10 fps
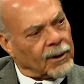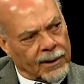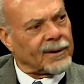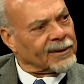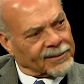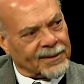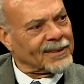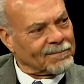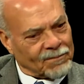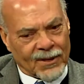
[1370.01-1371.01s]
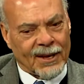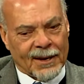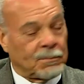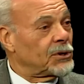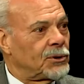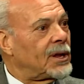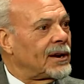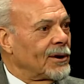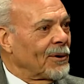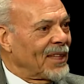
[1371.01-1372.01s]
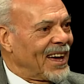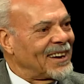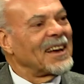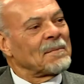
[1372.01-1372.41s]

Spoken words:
oh, but you didn't know that.